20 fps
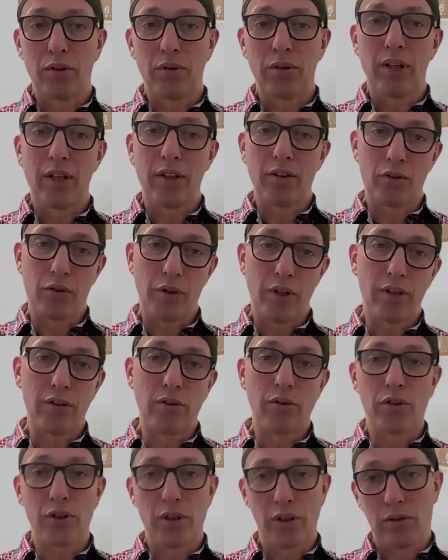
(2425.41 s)
you then train
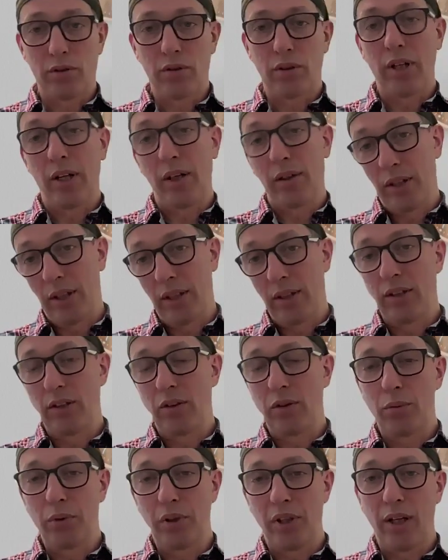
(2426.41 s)
your children how they
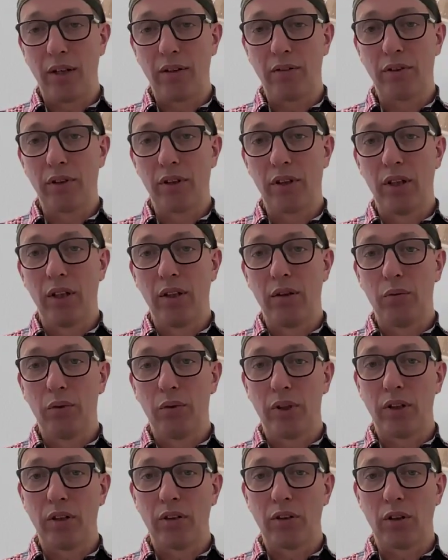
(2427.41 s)
need to behave
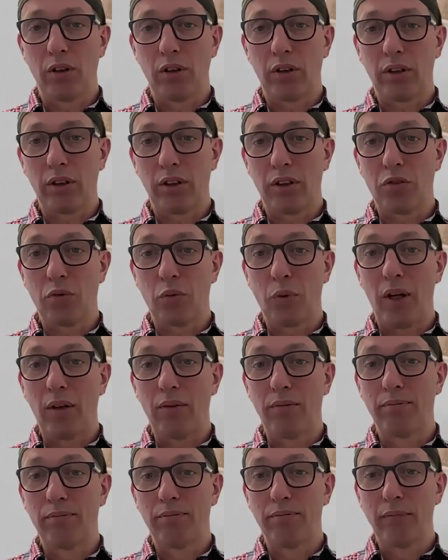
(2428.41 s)
with the dog as
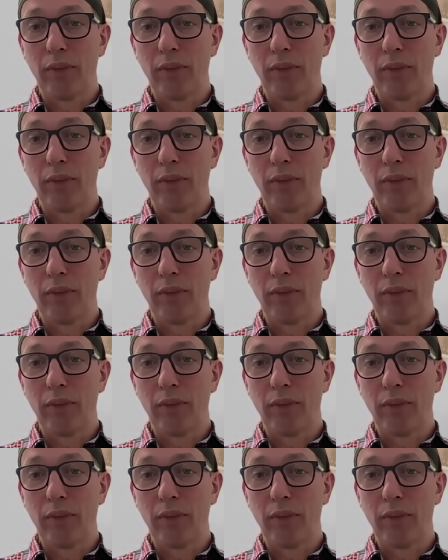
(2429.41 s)
well.